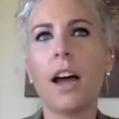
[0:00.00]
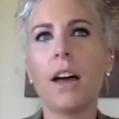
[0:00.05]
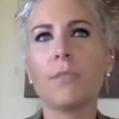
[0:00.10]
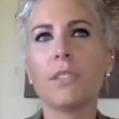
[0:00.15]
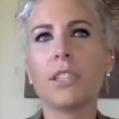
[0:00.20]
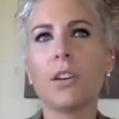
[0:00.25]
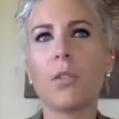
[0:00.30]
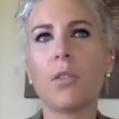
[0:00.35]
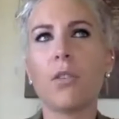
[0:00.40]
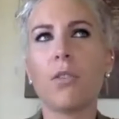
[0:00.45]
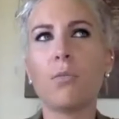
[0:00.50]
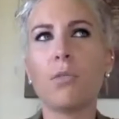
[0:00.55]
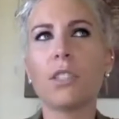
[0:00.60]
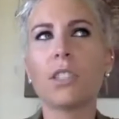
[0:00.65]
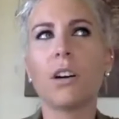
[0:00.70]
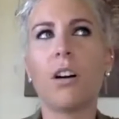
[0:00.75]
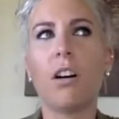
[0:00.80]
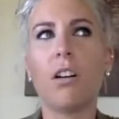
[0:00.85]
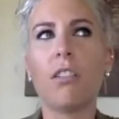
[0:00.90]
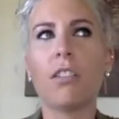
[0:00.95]
So
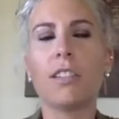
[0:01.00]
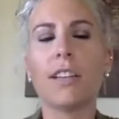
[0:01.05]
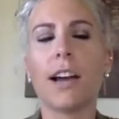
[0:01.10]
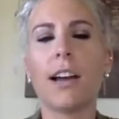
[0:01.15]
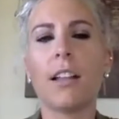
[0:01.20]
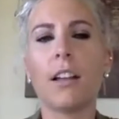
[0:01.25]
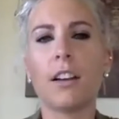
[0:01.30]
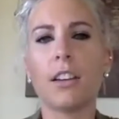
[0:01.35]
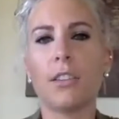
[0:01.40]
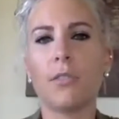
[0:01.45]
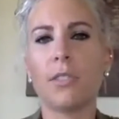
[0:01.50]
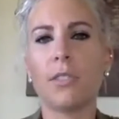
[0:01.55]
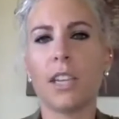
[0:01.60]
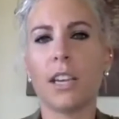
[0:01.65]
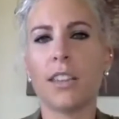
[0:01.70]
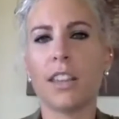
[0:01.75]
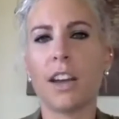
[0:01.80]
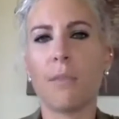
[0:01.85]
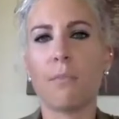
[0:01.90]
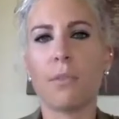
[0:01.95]
almost all the dialogue you see
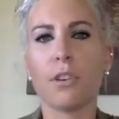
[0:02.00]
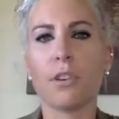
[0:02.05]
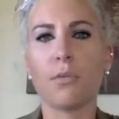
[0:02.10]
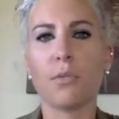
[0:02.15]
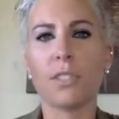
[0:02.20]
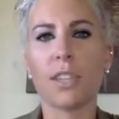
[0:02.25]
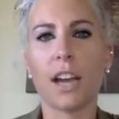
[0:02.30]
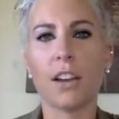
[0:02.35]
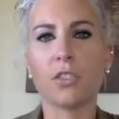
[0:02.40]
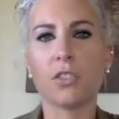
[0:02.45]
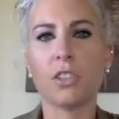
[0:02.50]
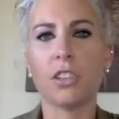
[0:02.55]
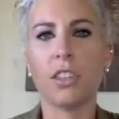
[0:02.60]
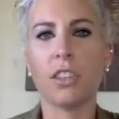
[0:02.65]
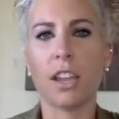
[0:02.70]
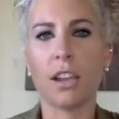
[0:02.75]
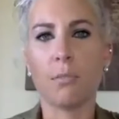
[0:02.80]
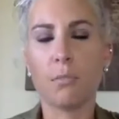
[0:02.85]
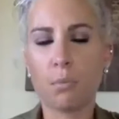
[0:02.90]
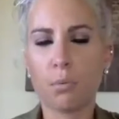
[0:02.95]
in that book was actually
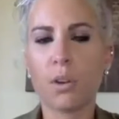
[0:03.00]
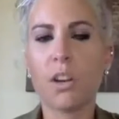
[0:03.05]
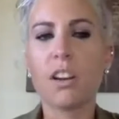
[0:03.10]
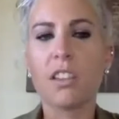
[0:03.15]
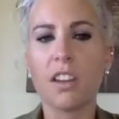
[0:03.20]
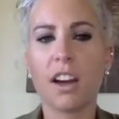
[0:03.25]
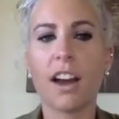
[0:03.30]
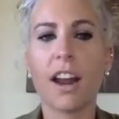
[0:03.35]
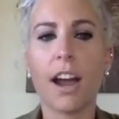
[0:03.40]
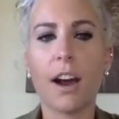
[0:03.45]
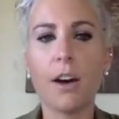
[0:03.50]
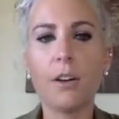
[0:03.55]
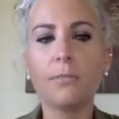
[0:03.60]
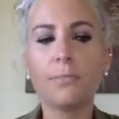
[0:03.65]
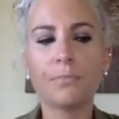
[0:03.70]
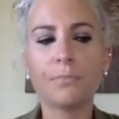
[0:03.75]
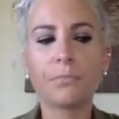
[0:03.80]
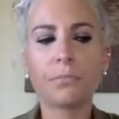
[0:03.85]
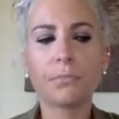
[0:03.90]
like pre-thought out.